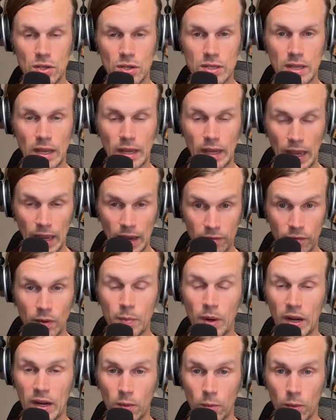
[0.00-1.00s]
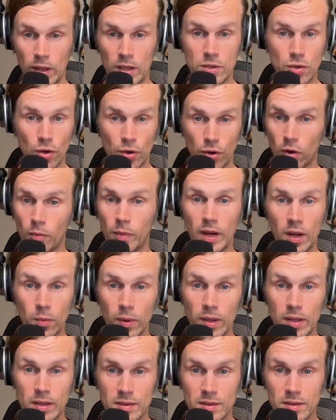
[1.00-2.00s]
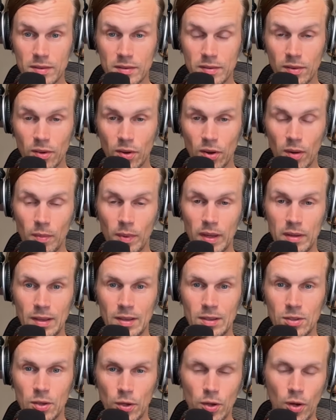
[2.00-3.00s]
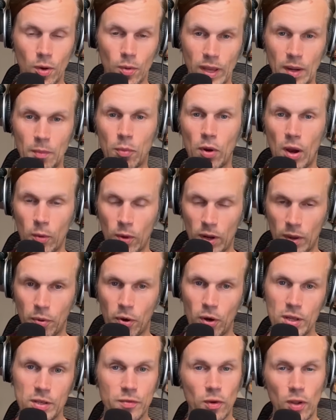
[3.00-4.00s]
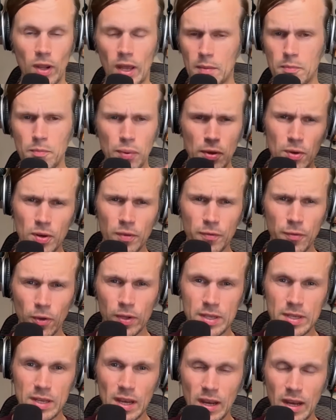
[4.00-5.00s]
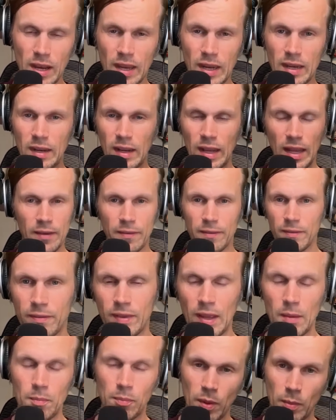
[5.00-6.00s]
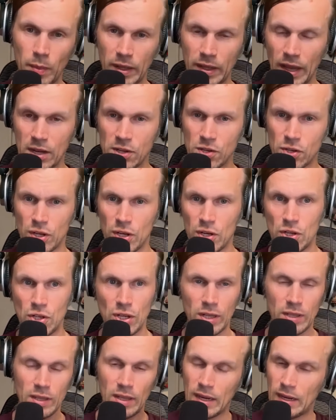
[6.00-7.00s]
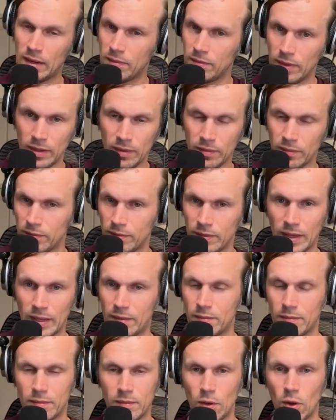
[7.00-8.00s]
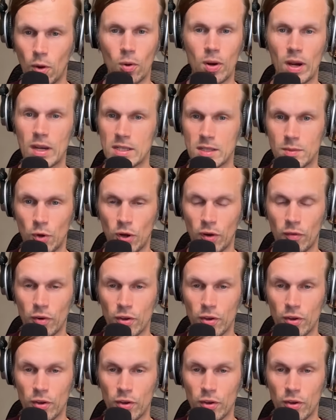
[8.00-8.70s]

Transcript: is like everybody wins or nobody wins. You know what I mean? So you don't get brownie points for like beautiful design if the implementation is shit and no customer ever